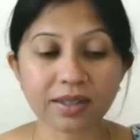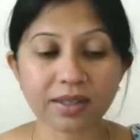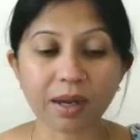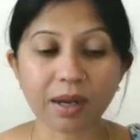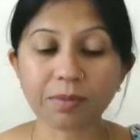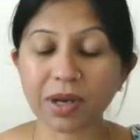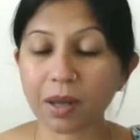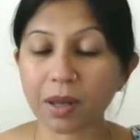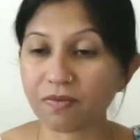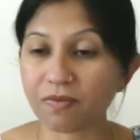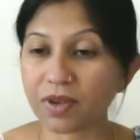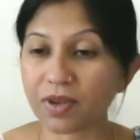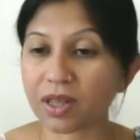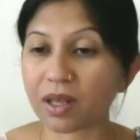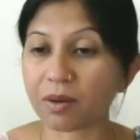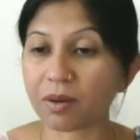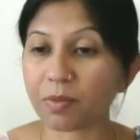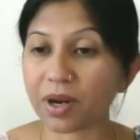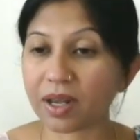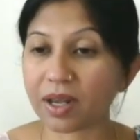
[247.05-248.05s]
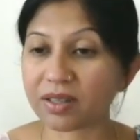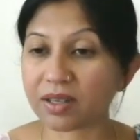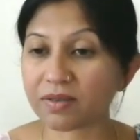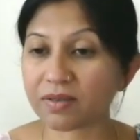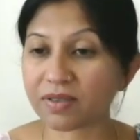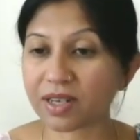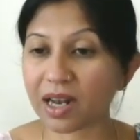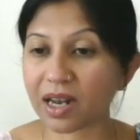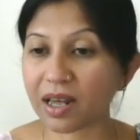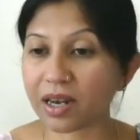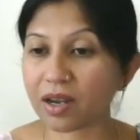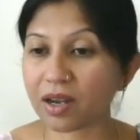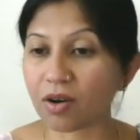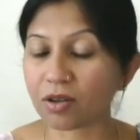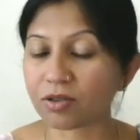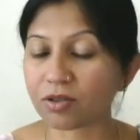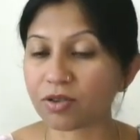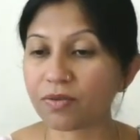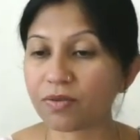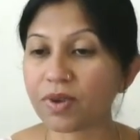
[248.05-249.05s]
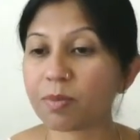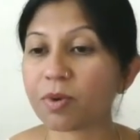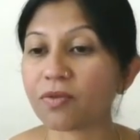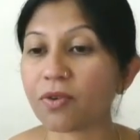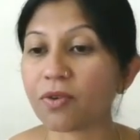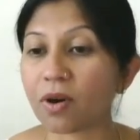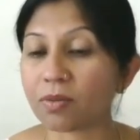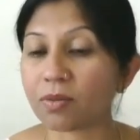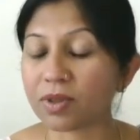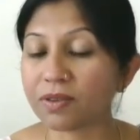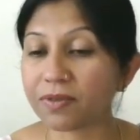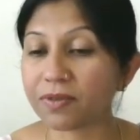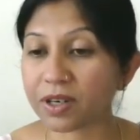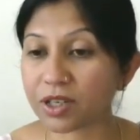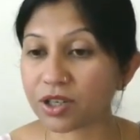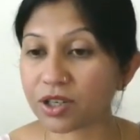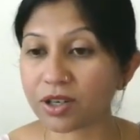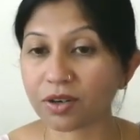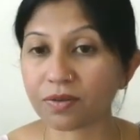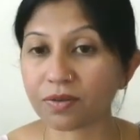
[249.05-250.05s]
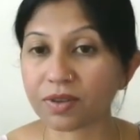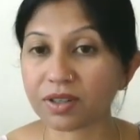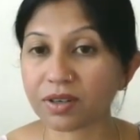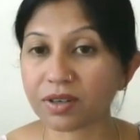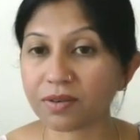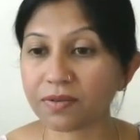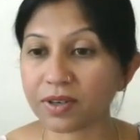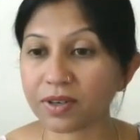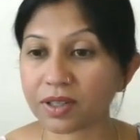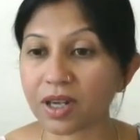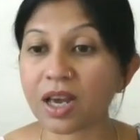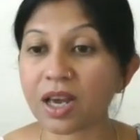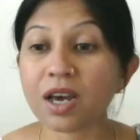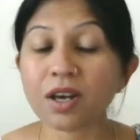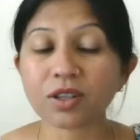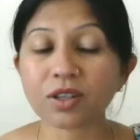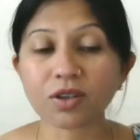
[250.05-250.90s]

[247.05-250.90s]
Sometimes with abrasive slurry also we perform the finishing of the surface.